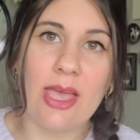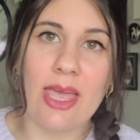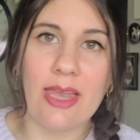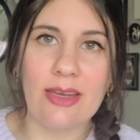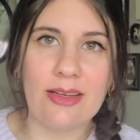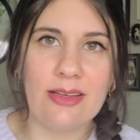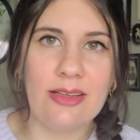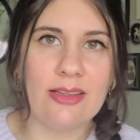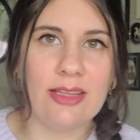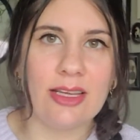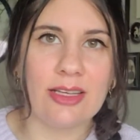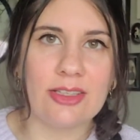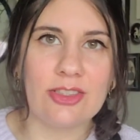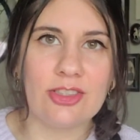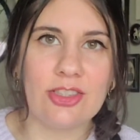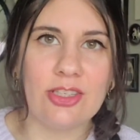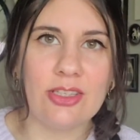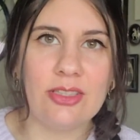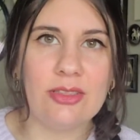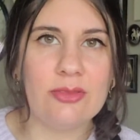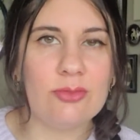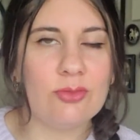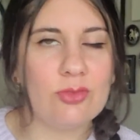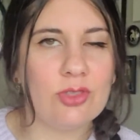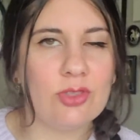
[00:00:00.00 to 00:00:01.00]
and
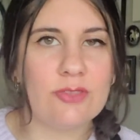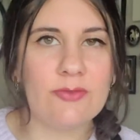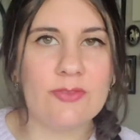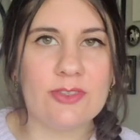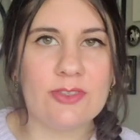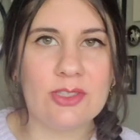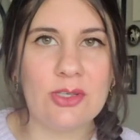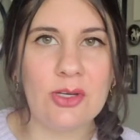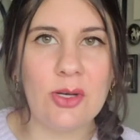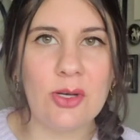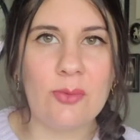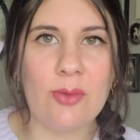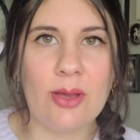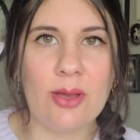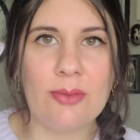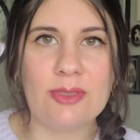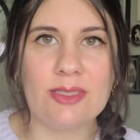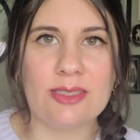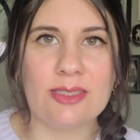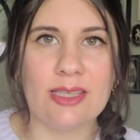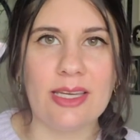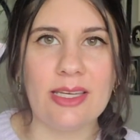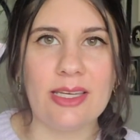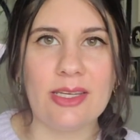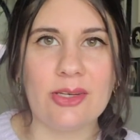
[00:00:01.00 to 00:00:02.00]
collection, just visit our
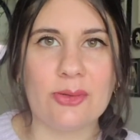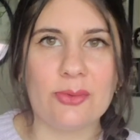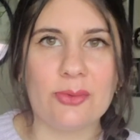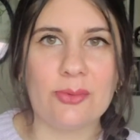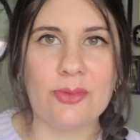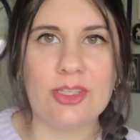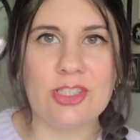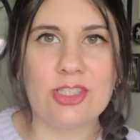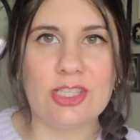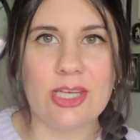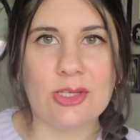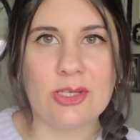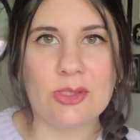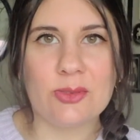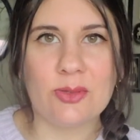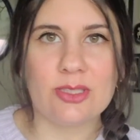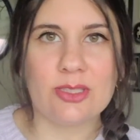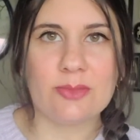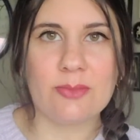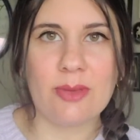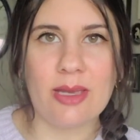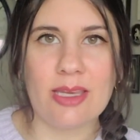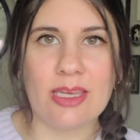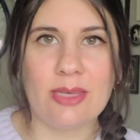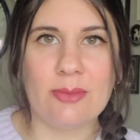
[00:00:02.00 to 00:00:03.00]
website or reach out to us
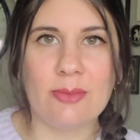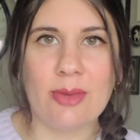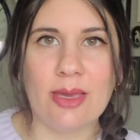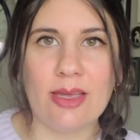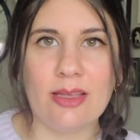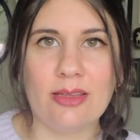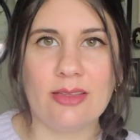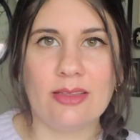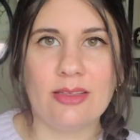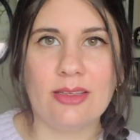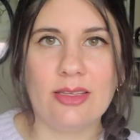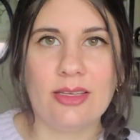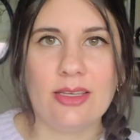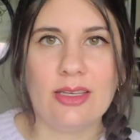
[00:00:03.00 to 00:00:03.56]
by email.